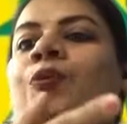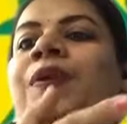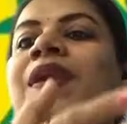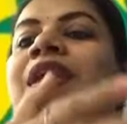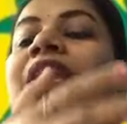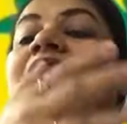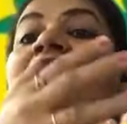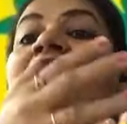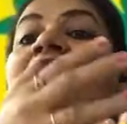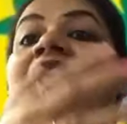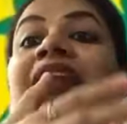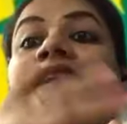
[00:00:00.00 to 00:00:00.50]

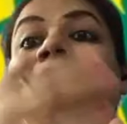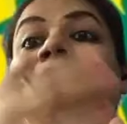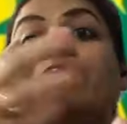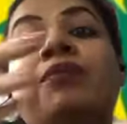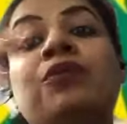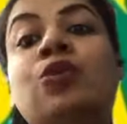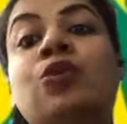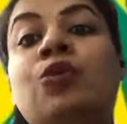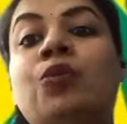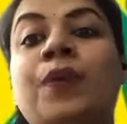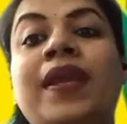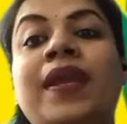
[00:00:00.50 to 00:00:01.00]
We are
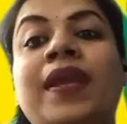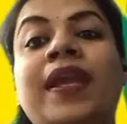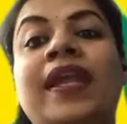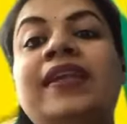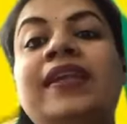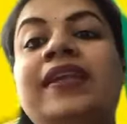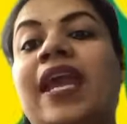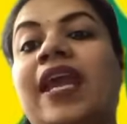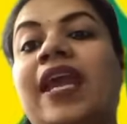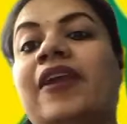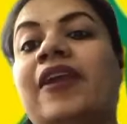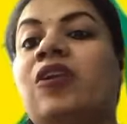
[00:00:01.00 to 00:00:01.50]
improving
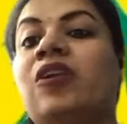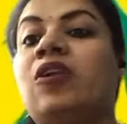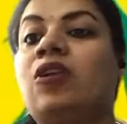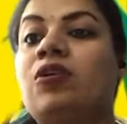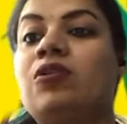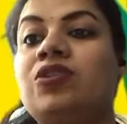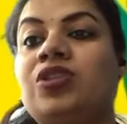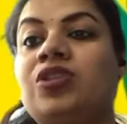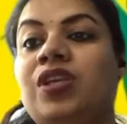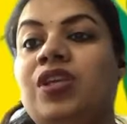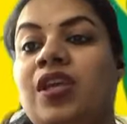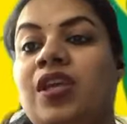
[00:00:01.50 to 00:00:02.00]
in
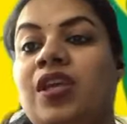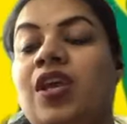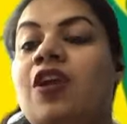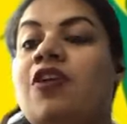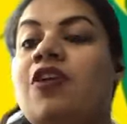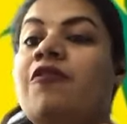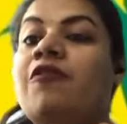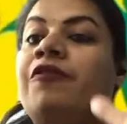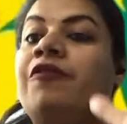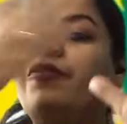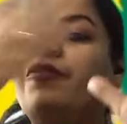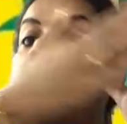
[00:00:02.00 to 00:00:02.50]
technology.
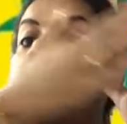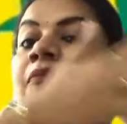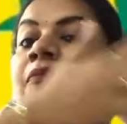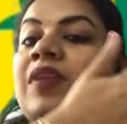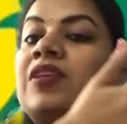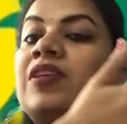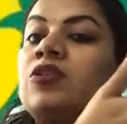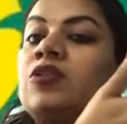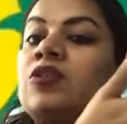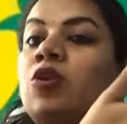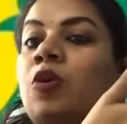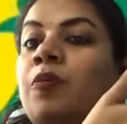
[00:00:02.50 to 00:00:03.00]
From
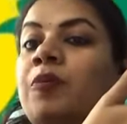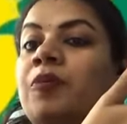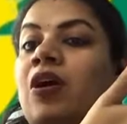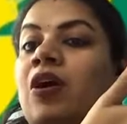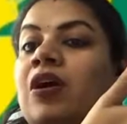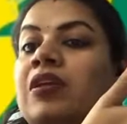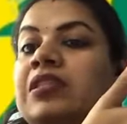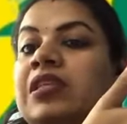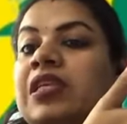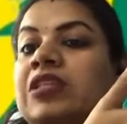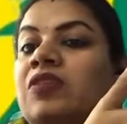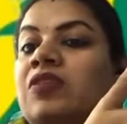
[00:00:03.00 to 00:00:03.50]
the slow
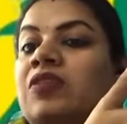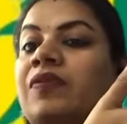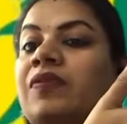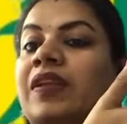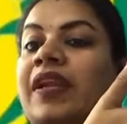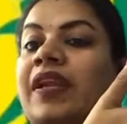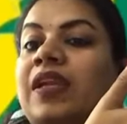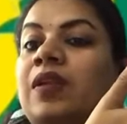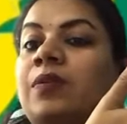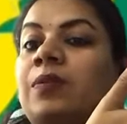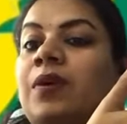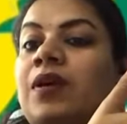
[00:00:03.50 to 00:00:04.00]
process of the
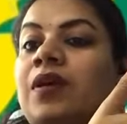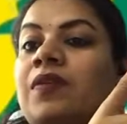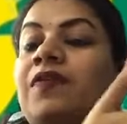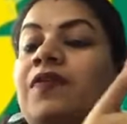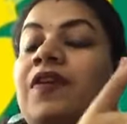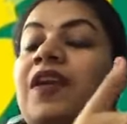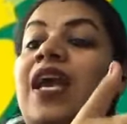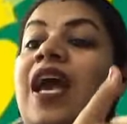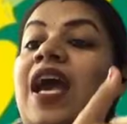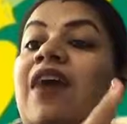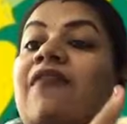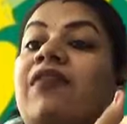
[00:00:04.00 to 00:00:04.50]
network,
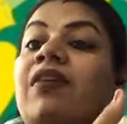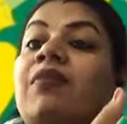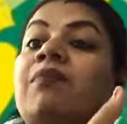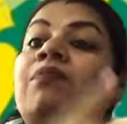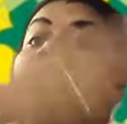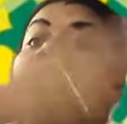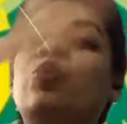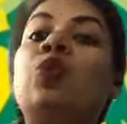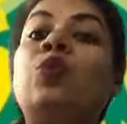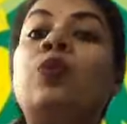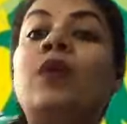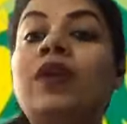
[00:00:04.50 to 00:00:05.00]
we have
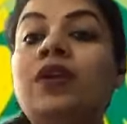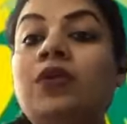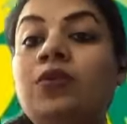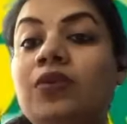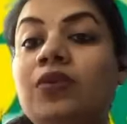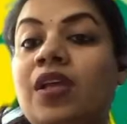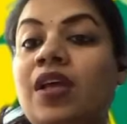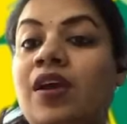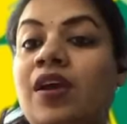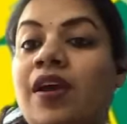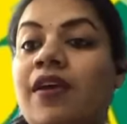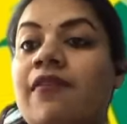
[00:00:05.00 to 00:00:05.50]
improved on to
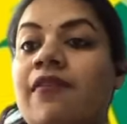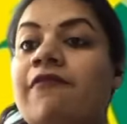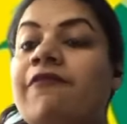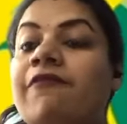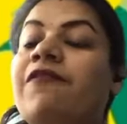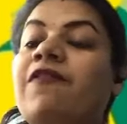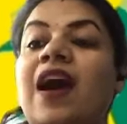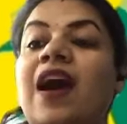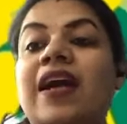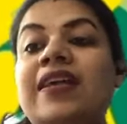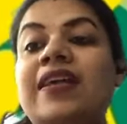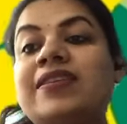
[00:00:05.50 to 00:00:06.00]
the
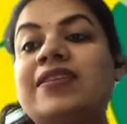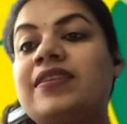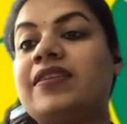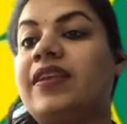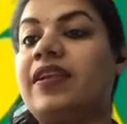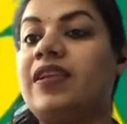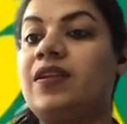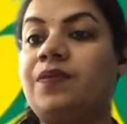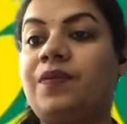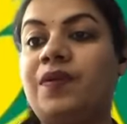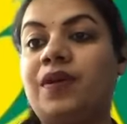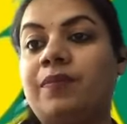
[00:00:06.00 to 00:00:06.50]
fast
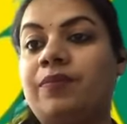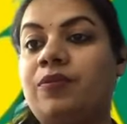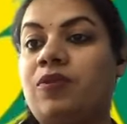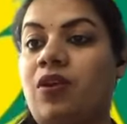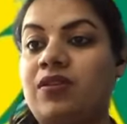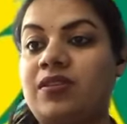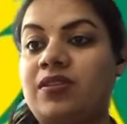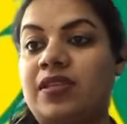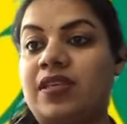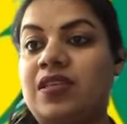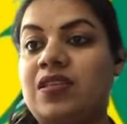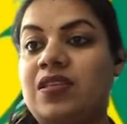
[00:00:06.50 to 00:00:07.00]
network
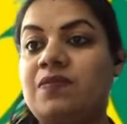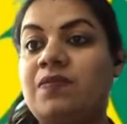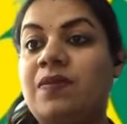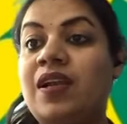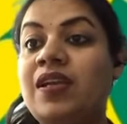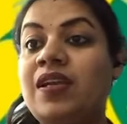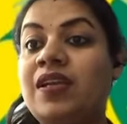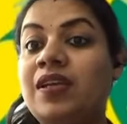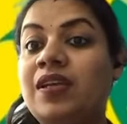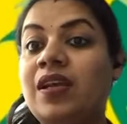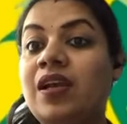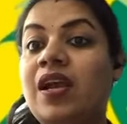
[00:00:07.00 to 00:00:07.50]
process.
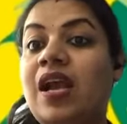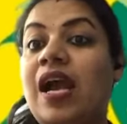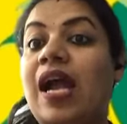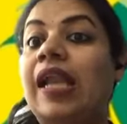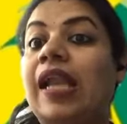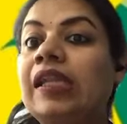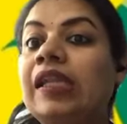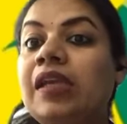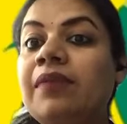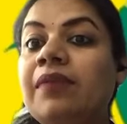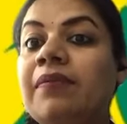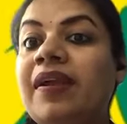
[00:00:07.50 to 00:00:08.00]
But
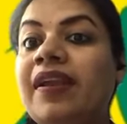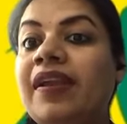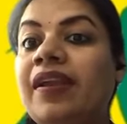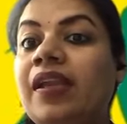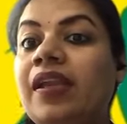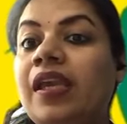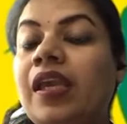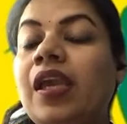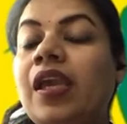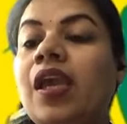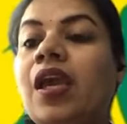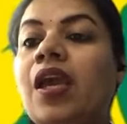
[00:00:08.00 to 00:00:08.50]

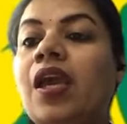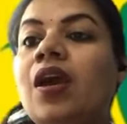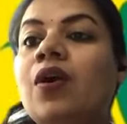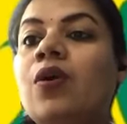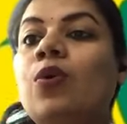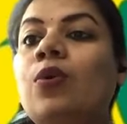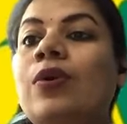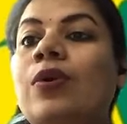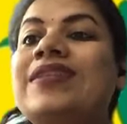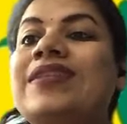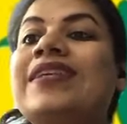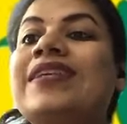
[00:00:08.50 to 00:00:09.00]
ultimately,
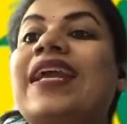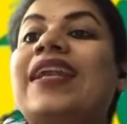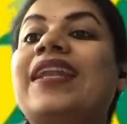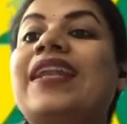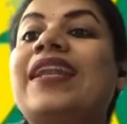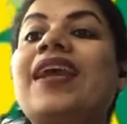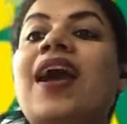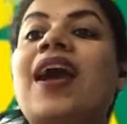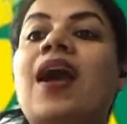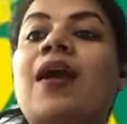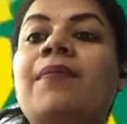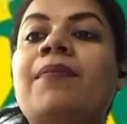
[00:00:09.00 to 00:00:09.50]
who is
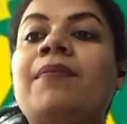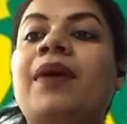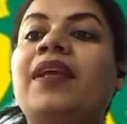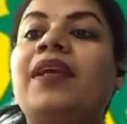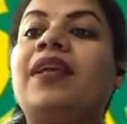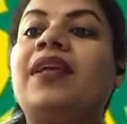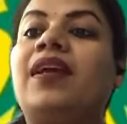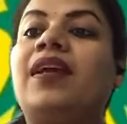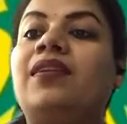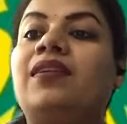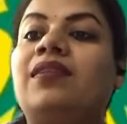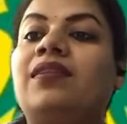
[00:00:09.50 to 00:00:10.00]
getting harmed
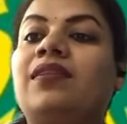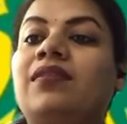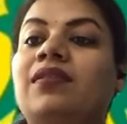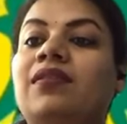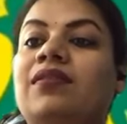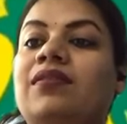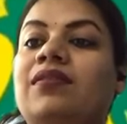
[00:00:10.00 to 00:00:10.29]
by that?